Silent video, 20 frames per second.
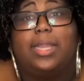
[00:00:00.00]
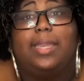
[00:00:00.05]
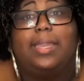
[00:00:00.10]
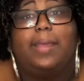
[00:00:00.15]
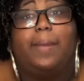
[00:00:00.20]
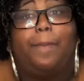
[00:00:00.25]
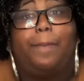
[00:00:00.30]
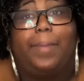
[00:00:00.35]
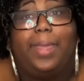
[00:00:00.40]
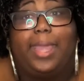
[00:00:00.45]

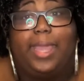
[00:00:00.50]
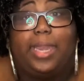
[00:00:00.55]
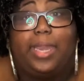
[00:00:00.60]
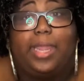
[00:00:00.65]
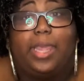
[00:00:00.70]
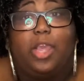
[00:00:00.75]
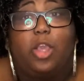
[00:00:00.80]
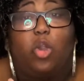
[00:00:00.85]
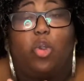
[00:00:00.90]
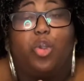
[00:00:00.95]

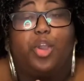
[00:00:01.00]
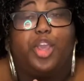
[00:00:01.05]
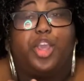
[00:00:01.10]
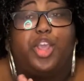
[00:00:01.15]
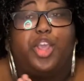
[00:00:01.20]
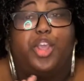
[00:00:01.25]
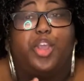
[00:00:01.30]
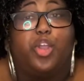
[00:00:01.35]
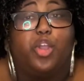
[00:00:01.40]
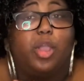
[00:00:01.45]
depending
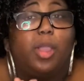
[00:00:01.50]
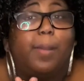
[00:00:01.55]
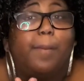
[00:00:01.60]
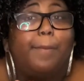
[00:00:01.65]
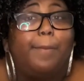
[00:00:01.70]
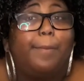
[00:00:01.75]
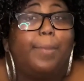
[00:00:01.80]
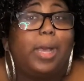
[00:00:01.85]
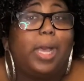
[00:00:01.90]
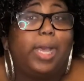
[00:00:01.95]
on
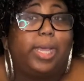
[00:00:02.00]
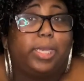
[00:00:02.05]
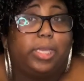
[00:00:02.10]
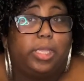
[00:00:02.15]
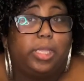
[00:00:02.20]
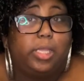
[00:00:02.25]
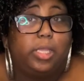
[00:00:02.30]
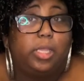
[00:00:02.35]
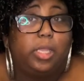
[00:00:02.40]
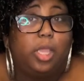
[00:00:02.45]
your
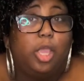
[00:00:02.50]
body.